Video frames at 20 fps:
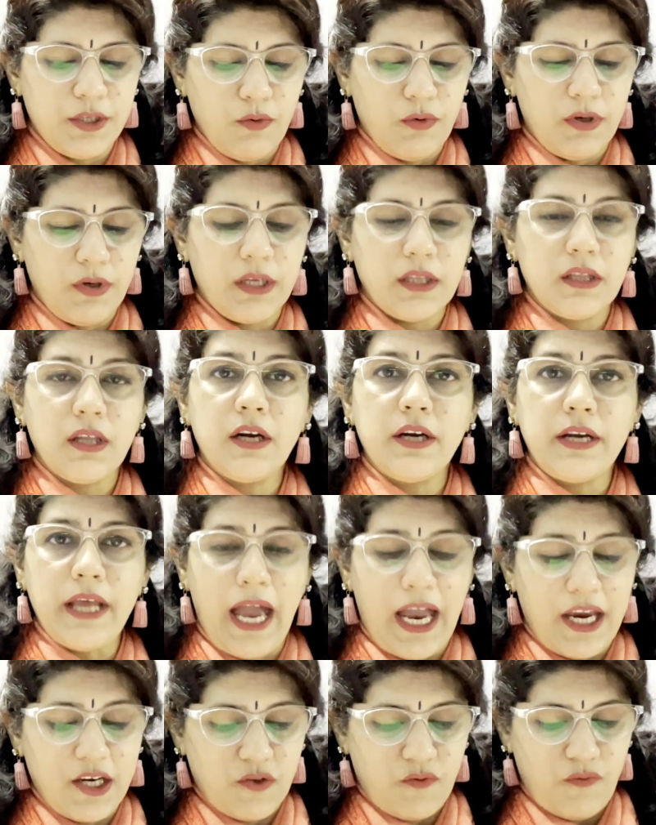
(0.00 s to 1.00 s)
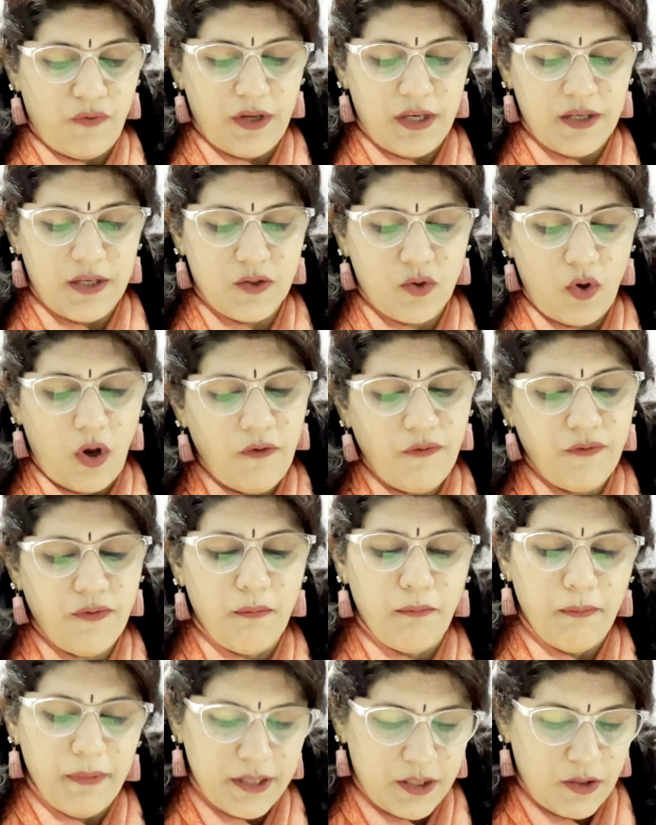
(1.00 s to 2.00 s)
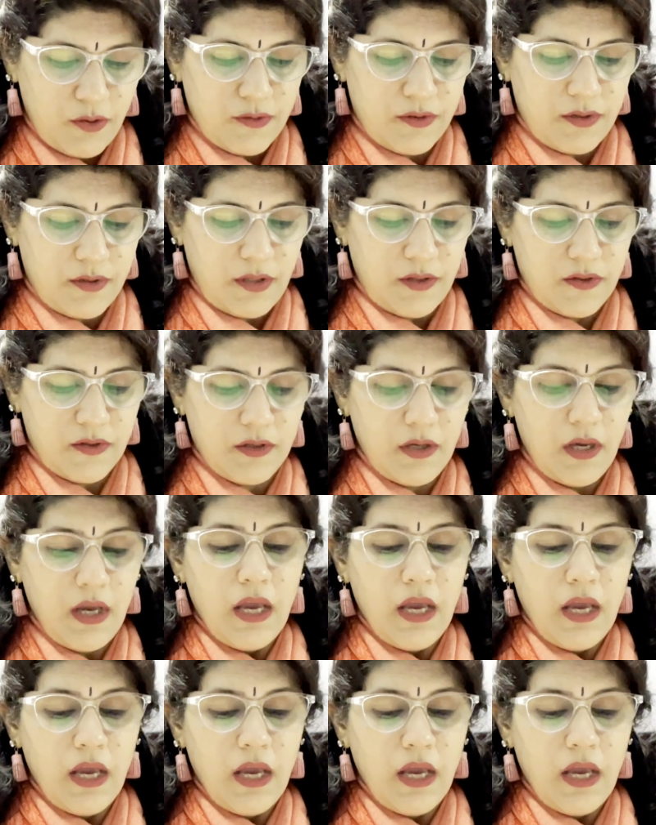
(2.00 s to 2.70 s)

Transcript: during the dash phase of mitosis.